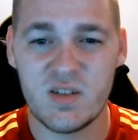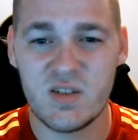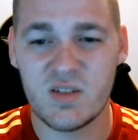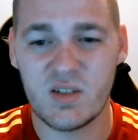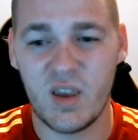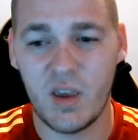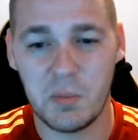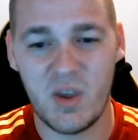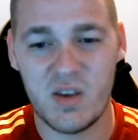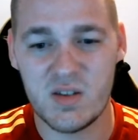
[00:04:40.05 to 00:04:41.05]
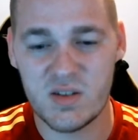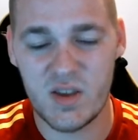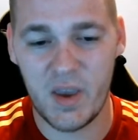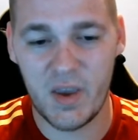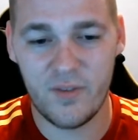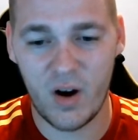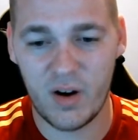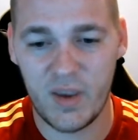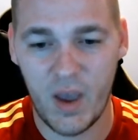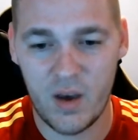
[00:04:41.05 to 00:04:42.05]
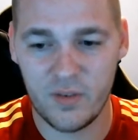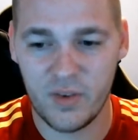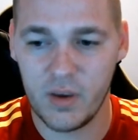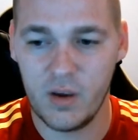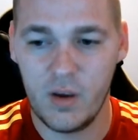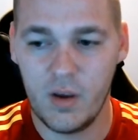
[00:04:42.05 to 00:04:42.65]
This game is a very heavy